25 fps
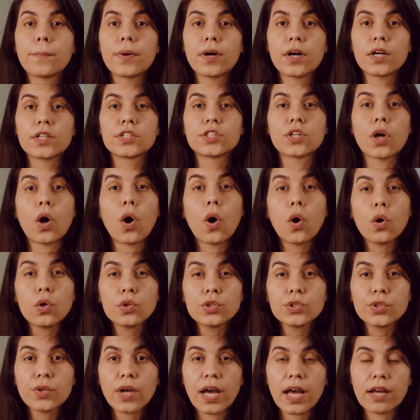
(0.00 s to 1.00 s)
But
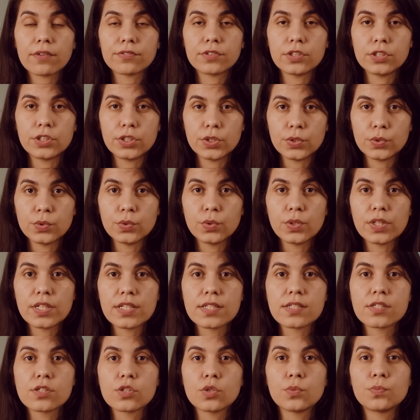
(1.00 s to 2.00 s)
all you have to do
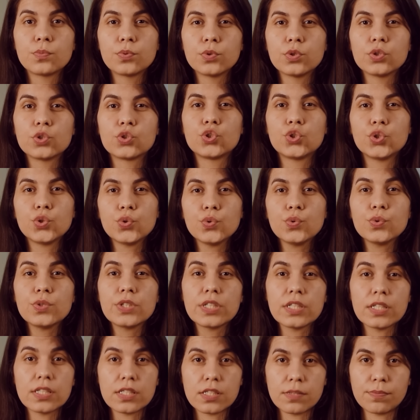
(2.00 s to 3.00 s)
is to put 2
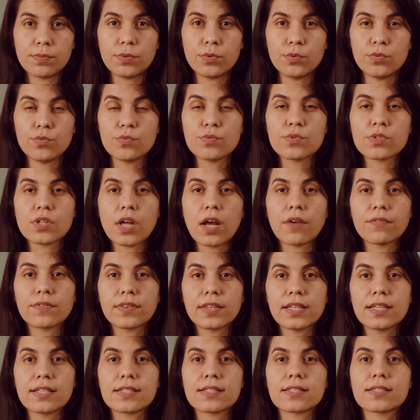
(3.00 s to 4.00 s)
teaspoons of
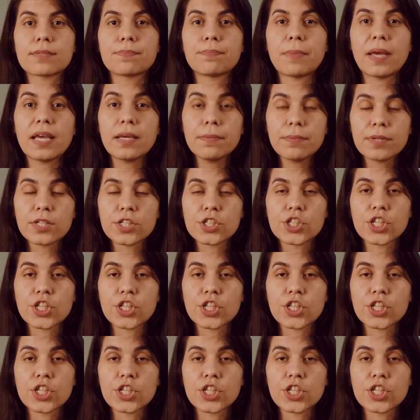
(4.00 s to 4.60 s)
this baby